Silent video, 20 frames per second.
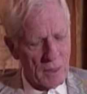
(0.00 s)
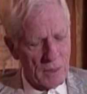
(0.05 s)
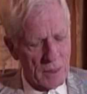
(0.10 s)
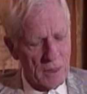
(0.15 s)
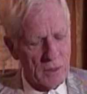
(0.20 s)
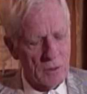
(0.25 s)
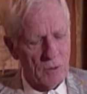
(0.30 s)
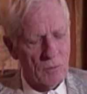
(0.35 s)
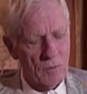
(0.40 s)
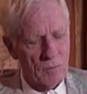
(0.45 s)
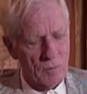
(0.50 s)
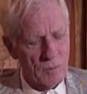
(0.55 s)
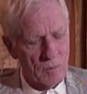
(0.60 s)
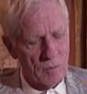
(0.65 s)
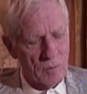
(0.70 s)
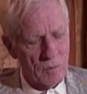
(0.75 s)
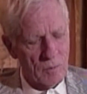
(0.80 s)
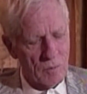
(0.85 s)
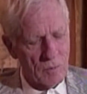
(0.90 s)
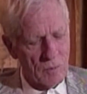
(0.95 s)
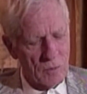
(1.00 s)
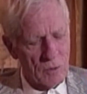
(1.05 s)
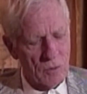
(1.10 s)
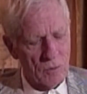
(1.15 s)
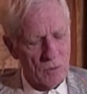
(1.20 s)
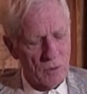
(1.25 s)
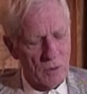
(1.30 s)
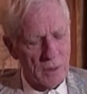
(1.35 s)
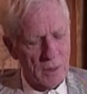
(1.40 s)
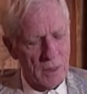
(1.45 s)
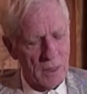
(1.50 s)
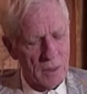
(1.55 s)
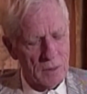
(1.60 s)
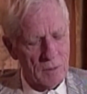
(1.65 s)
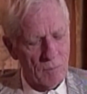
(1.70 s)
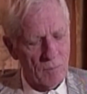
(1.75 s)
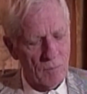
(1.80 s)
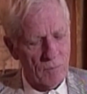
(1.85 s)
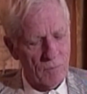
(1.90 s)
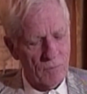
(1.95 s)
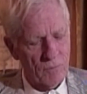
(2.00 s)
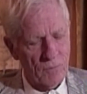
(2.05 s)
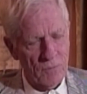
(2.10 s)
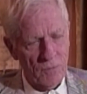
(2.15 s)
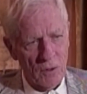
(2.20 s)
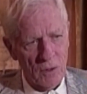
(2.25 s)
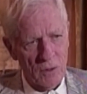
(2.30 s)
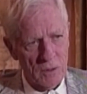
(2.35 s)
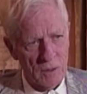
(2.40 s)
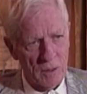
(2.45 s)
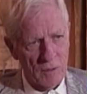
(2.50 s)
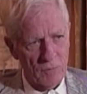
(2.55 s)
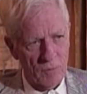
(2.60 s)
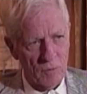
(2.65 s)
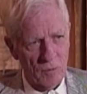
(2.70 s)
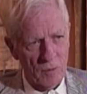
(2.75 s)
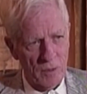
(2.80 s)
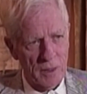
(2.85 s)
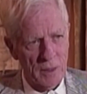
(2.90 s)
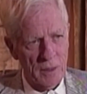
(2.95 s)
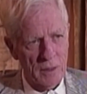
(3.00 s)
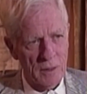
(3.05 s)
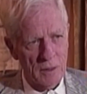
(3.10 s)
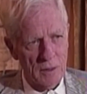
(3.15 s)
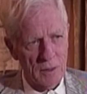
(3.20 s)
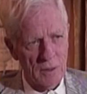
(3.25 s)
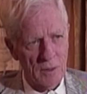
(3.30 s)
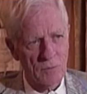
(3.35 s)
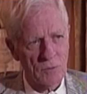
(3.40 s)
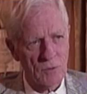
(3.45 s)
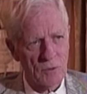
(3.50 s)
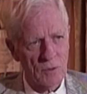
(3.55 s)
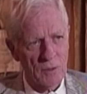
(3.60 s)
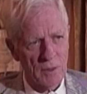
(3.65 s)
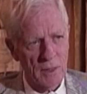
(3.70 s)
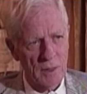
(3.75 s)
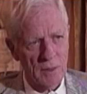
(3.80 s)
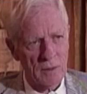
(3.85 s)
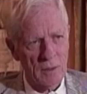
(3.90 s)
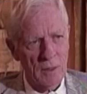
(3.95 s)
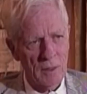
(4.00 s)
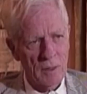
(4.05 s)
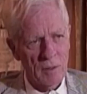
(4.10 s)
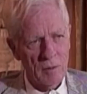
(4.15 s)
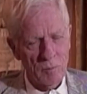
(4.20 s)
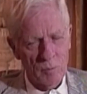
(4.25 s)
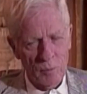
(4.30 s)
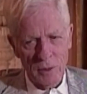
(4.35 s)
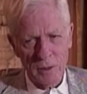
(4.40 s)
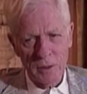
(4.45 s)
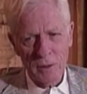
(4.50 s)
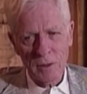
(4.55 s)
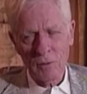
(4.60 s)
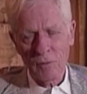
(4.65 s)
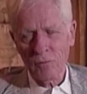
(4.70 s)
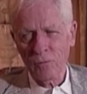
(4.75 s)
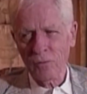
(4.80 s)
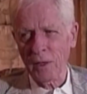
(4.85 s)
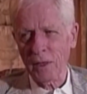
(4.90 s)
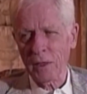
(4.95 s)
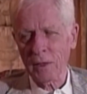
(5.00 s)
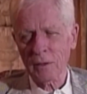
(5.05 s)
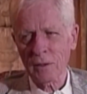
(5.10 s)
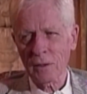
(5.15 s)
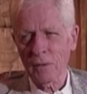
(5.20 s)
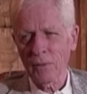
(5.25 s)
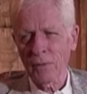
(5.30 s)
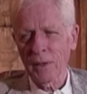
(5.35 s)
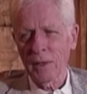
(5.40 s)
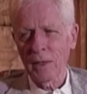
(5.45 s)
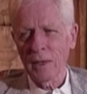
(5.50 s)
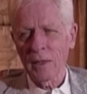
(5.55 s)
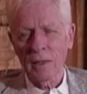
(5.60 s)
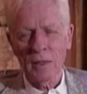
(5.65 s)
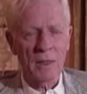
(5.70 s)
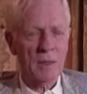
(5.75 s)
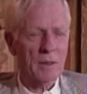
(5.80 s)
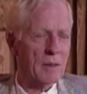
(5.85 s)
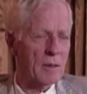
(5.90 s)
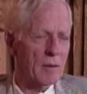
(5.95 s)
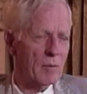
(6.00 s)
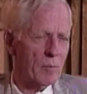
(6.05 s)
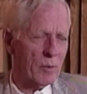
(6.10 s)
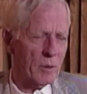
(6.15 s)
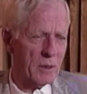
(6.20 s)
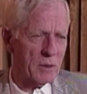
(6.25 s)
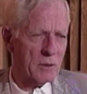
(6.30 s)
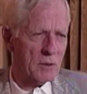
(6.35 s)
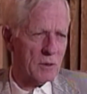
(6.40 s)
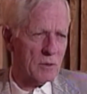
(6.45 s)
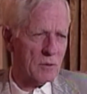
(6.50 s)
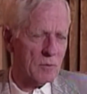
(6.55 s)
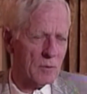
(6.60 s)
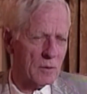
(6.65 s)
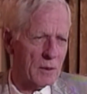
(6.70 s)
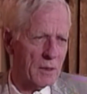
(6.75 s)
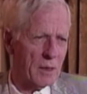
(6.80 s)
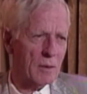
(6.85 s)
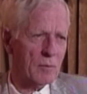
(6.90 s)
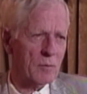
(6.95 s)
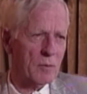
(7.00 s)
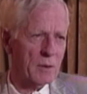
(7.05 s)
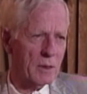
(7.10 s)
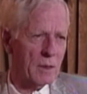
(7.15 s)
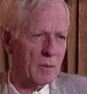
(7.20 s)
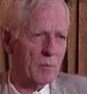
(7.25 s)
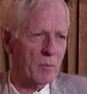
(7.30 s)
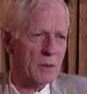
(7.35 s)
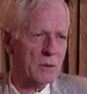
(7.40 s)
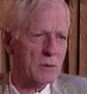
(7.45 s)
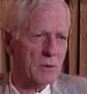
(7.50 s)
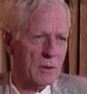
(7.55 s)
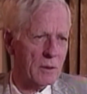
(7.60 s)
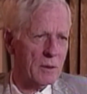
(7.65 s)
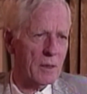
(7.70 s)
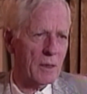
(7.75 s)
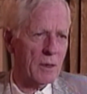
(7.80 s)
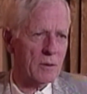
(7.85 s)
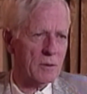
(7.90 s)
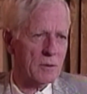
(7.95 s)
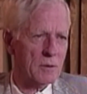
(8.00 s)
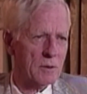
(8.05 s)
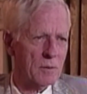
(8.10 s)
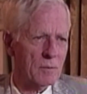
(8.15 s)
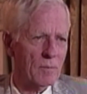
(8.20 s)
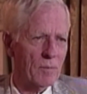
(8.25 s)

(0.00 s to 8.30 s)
Then you, you look at them far enough away and it gives you that brilliant effect that the impressionists would get when they'd mix their colors